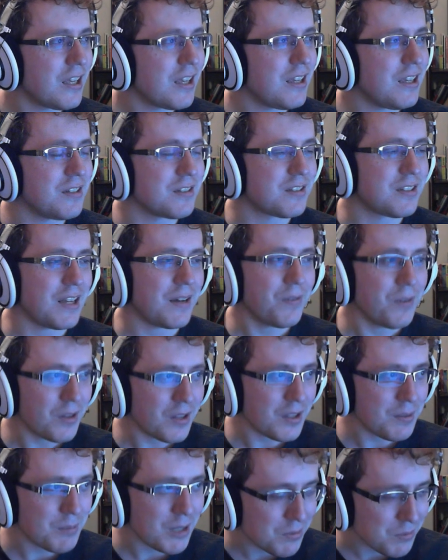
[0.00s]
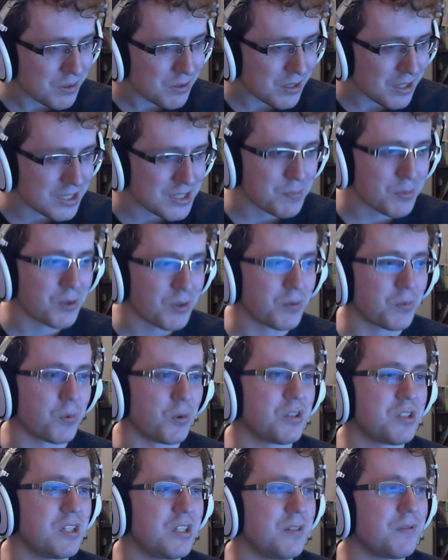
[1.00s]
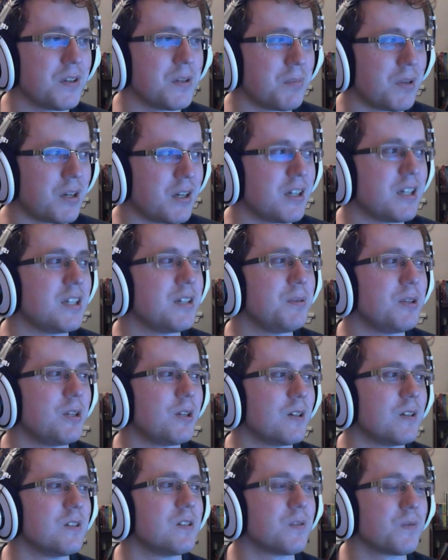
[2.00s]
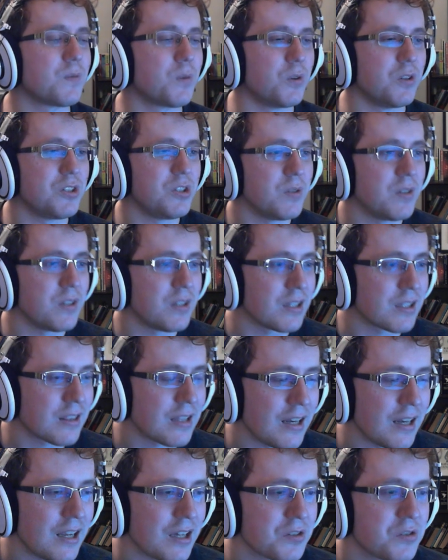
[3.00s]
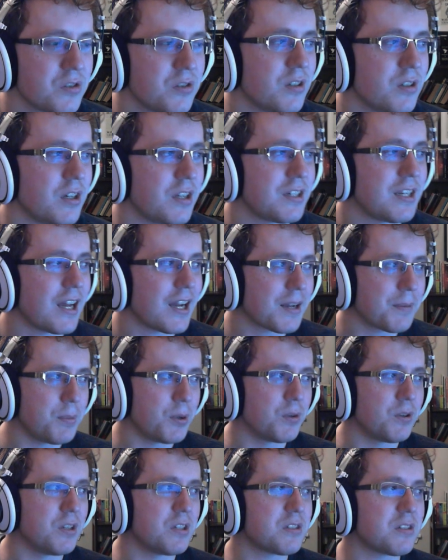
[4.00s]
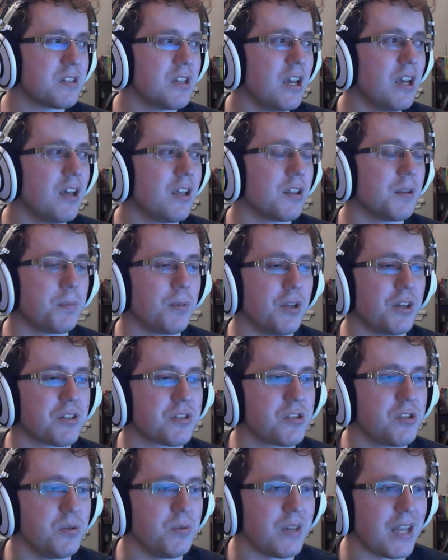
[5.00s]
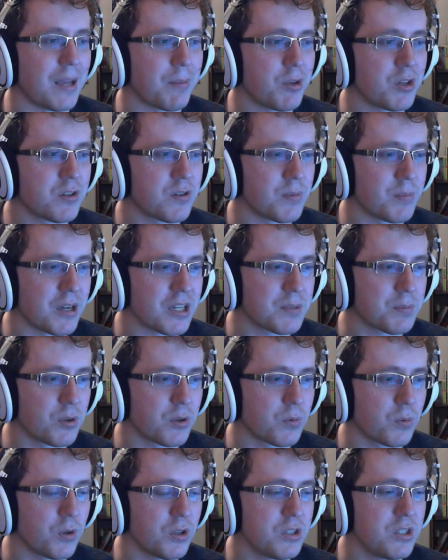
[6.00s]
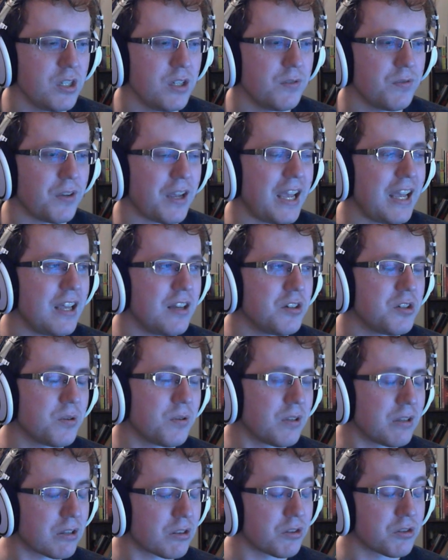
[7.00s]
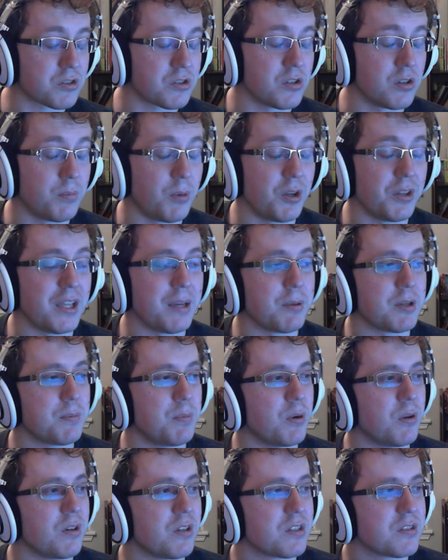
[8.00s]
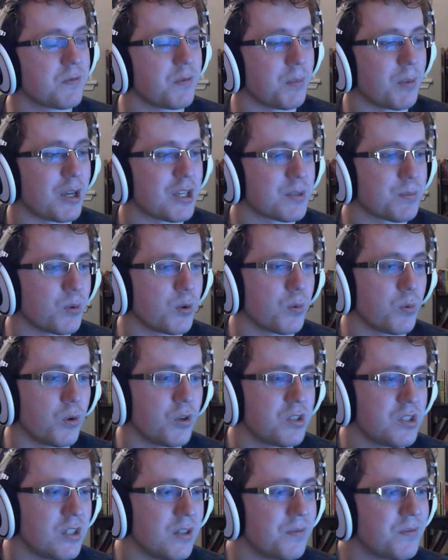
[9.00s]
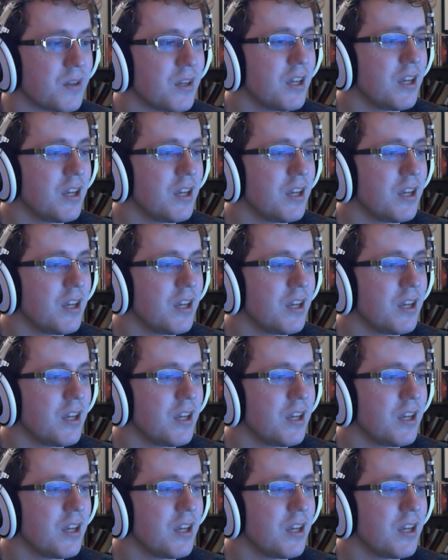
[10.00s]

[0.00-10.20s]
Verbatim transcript: He's definitely made with Iceberg Warchief in mind because, of course, you can get that extra attack bonus, the +2 damage from Iceberg Warchief, and you can get the snowball damage bonus from Iceberg Warchief.